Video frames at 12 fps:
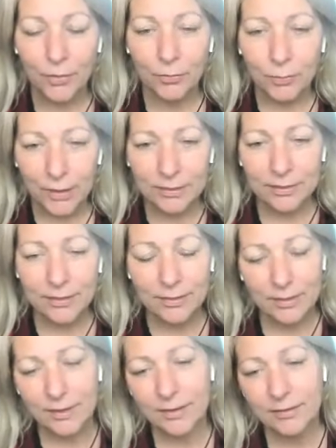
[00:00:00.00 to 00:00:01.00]
with the
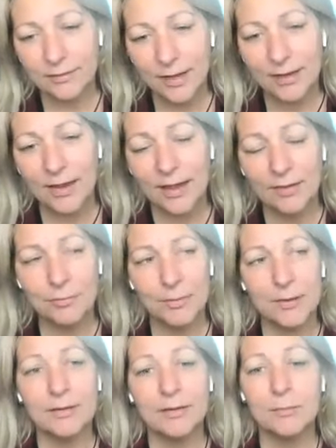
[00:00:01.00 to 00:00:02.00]
things that have
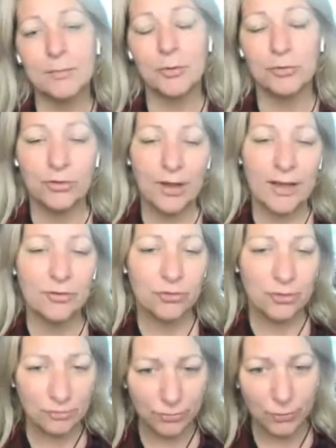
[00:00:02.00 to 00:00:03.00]
been the most
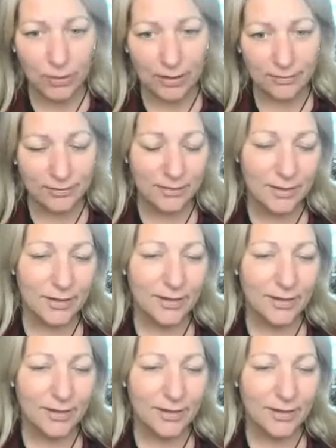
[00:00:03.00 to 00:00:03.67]
challenging for us.